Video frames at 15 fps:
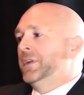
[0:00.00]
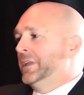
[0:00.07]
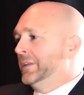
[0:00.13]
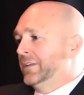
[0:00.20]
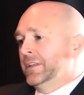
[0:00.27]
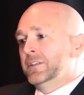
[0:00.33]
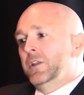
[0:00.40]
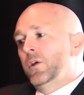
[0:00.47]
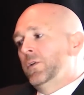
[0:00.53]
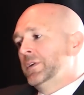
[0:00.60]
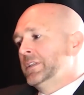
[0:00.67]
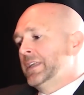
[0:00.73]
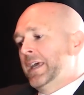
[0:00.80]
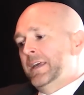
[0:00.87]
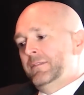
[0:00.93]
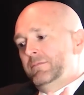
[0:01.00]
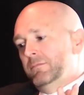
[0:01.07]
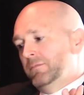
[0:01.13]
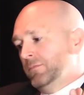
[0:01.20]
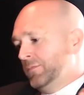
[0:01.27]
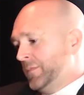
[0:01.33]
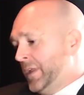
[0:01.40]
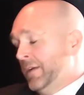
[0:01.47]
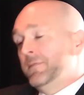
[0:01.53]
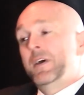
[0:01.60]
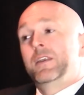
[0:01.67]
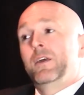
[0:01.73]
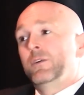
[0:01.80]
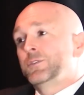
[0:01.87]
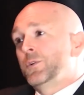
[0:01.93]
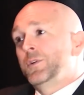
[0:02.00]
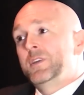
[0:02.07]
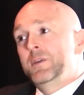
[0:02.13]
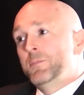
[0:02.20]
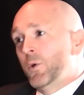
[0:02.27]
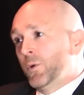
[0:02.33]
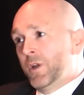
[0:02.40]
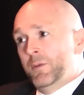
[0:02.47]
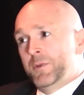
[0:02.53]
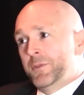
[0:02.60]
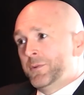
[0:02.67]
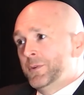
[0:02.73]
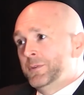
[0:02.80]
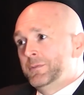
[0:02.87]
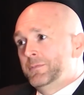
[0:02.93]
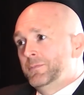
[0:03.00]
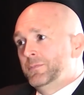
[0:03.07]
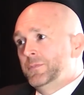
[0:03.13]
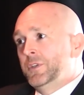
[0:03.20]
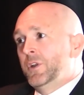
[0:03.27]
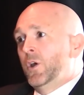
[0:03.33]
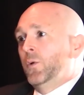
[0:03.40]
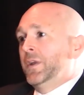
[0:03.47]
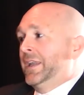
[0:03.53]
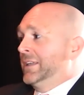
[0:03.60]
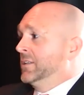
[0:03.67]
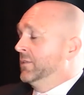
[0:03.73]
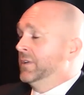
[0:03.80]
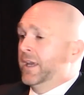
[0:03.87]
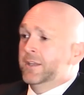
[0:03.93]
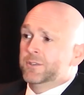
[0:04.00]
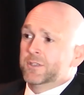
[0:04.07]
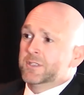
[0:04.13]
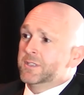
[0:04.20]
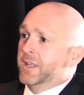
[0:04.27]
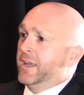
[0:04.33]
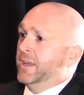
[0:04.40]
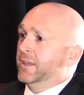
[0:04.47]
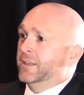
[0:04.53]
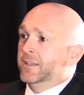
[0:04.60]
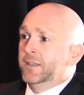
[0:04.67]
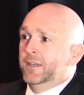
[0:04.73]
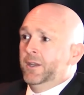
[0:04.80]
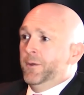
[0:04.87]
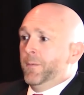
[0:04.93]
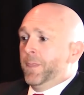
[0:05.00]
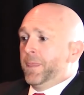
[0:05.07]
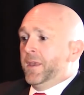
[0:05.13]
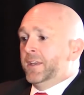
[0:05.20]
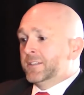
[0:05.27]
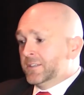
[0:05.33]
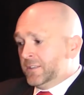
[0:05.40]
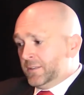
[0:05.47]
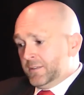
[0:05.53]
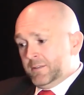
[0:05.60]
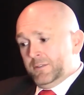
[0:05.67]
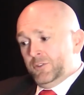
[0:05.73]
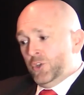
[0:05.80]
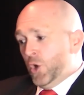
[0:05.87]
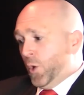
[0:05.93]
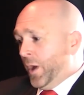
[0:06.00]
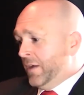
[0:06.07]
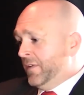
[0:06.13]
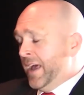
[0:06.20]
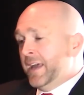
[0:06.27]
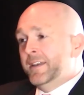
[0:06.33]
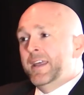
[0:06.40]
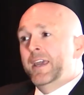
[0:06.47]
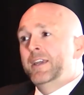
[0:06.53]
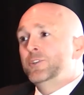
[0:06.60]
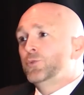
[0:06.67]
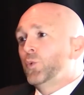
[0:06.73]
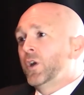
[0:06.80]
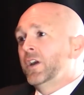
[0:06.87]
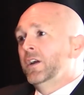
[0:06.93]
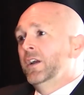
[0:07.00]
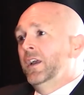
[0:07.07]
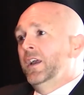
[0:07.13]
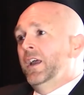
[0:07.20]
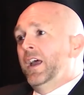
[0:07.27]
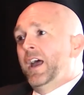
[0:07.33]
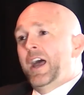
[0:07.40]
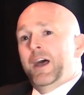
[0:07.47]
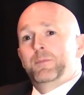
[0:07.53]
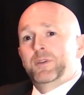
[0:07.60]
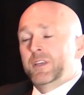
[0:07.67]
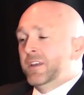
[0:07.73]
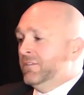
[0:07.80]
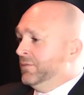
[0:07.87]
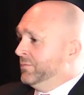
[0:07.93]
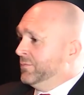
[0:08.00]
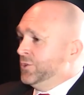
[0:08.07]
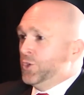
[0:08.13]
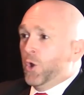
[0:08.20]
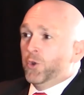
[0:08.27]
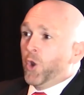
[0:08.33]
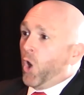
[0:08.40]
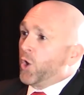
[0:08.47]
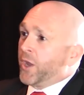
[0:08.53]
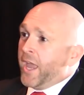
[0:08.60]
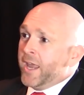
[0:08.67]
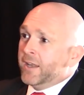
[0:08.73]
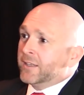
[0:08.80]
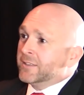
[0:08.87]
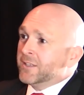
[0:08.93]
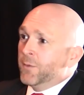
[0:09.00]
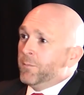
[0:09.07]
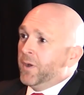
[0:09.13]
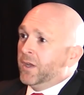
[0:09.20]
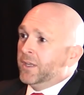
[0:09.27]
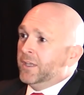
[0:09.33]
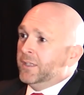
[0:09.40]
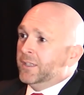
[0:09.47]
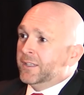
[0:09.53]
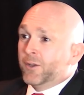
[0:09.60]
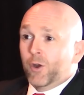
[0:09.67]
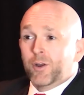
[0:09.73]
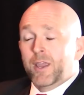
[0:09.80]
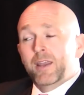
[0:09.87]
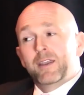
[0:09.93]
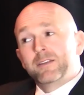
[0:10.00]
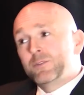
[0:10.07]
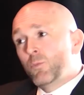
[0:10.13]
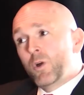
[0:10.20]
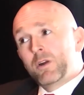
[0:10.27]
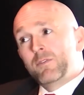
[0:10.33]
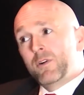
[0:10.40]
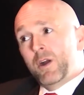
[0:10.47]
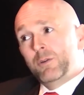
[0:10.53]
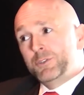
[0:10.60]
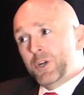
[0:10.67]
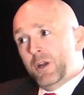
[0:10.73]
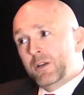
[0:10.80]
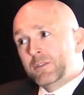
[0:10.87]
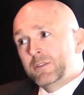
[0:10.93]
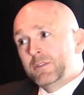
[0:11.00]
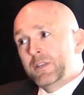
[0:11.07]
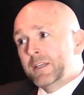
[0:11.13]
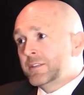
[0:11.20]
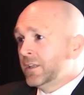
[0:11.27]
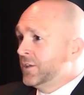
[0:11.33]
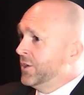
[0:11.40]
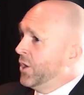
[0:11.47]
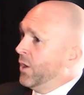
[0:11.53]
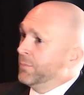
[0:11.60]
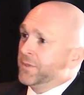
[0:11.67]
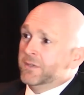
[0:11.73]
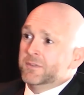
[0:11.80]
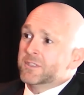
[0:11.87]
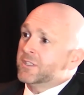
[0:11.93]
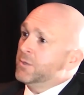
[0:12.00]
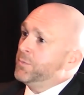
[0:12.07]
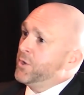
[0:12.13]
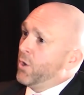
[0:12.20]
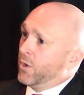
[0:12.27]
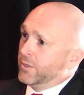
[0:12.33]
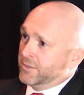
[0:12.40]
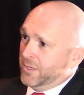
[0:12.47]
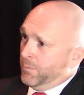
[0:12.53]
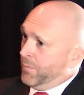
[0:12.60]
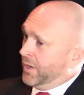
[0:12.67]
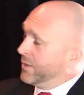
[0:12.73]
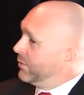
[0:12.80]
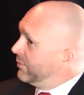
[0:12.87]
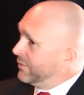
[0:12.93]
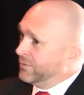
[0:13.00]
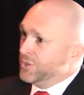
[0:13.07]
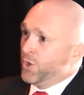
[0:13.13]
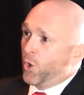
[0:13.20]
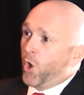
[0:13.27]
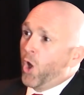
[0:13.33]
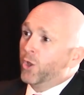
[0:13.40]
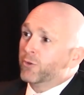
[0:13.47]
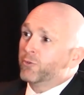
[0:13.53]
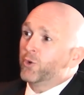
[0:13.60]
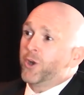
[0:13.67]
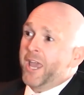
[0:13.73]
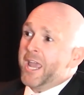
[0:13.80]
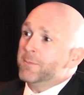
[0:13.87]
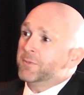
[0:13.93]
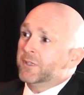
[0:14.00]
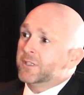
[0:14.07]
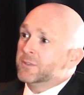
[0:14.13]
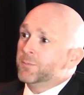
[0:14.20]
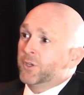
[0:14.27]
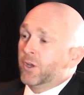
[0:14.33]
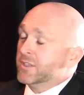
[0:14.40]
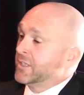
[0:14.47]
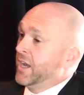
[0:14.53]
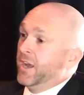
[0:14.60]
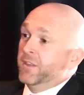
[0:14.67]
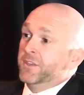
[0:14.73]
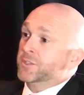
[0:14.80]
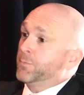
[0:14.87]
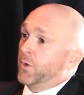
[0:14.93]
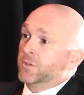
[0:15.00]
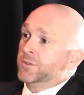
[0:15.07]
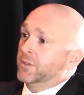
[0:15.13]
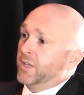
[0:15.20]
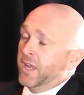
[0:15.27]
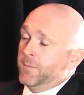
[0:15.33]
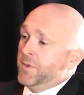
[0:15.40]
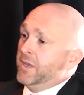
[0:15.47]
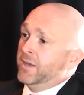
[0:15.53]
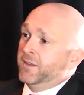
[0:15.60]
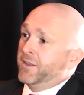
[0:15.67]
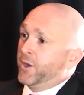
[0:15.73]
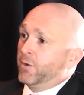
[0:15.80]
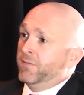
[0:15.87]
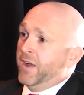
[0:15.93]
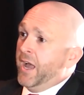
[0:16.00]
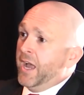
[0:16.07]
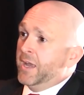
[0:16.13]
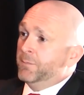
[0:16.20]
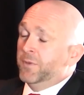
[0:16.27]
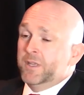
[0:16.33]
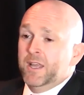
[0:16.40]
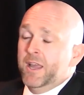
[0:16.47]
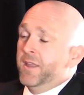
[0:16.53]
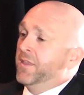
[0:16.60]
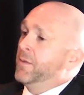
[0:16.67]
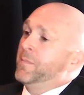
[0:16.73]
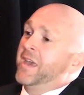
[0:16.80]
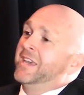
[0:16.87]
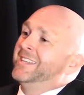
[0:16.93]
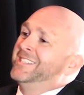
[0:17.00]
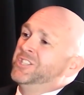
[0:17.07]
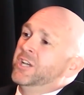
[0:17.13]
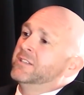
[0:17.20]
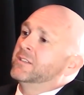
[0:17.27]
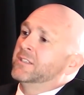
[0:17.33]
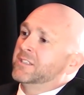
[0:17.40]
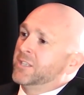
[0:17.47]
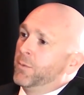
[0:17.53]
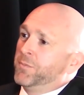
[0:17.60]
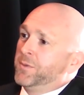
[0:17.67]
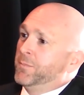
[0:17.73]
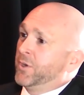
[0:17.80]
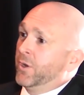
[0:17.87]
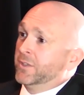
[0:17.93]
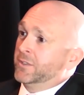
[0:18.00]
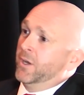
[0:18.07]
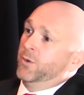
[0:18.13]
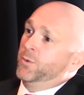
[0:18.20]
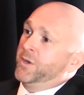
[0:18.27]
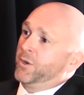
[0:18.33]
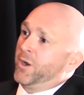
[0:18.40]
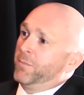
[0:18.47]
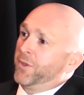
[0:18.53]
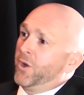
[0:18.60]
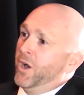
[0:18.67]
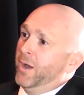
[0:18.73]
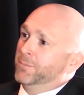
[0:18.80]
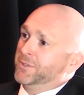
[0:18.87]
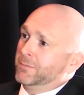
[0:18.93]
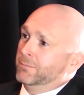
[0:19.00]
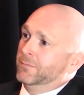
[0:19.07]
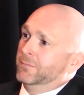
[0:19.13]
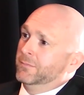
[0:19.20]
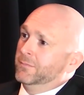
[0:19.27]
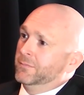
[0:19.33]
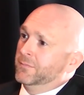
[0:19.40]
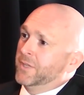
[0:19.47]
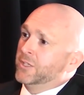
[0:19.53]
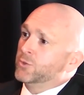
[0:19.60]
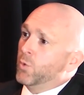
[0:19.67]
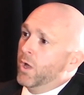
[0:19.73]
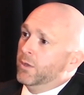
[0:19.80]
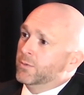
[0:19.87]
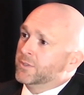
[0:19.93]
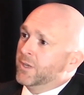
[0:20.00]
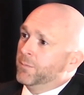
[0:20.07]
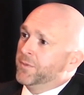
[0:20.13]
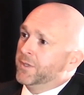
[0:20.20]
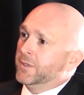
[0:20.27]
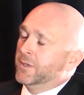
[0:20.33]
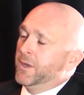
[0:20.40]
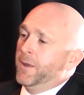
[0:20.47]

And as long as that fentanyl is going to keep on coming through, and it's a dangerous thing. And it's, I've had days where I've been giving, Narcaning somebody, and Narcan doesn't work for all drugs. Next thing you know, I'm giving CPR to somebody and, calling for an ambulance because this person came in and they're fine, but they may have ingested something because, oh, here come the cops. They swallow something.